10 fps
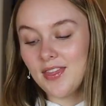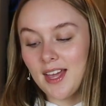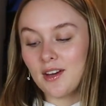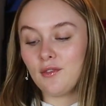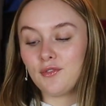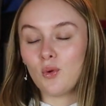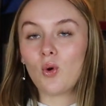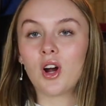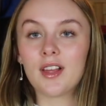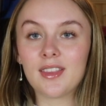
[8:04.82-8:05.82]
and then
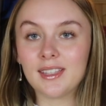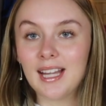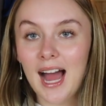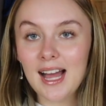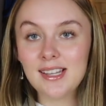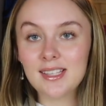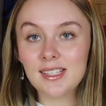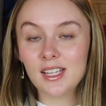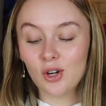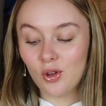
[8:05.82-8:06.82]
for the last
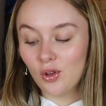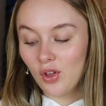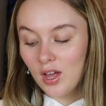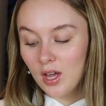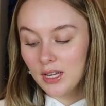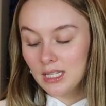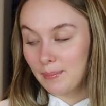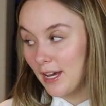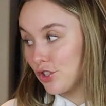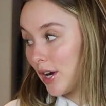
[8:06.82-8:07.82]
little
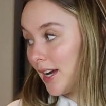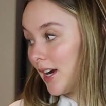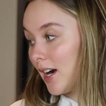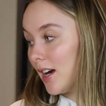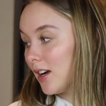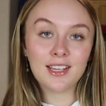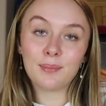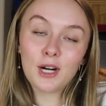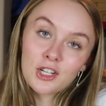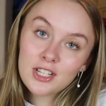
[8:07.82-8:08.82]
space right here, I think
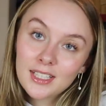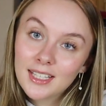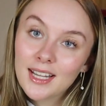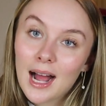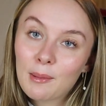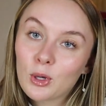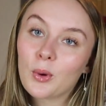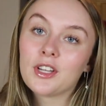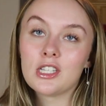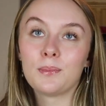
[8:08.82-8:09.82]
personally I'm
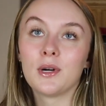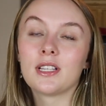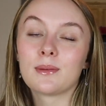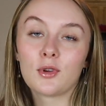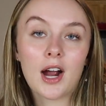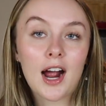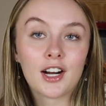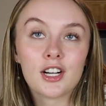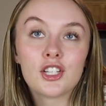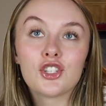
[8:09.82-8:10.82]
going to put some
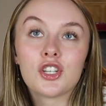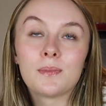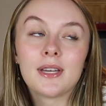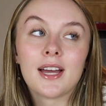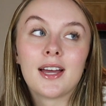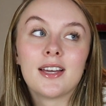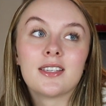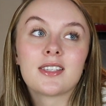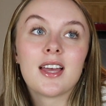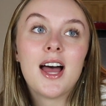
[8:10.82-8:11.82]
crackers just
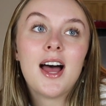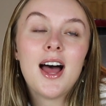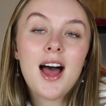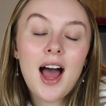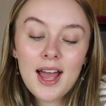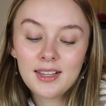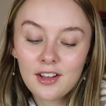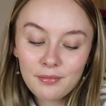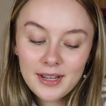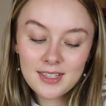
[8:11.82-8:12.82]
because I
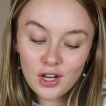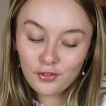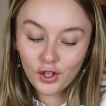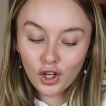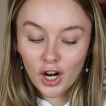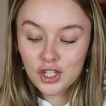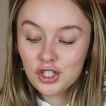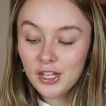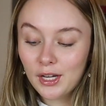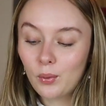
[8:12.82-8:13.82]
love myself a
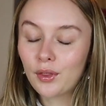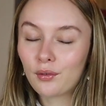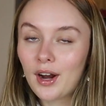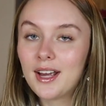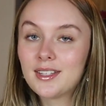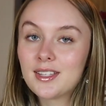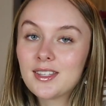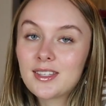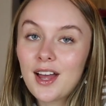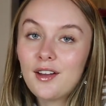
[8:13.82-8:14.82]
crunch like with rice and
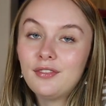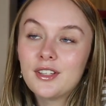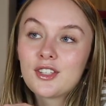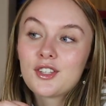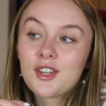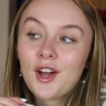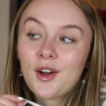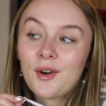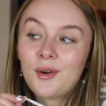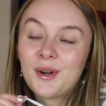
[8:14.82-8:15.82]
stuff. And
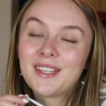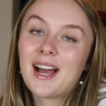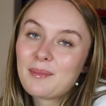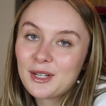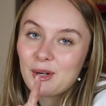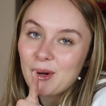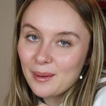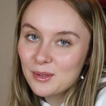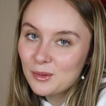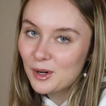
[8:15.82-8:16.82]
so yeah, I'm gonna go grab some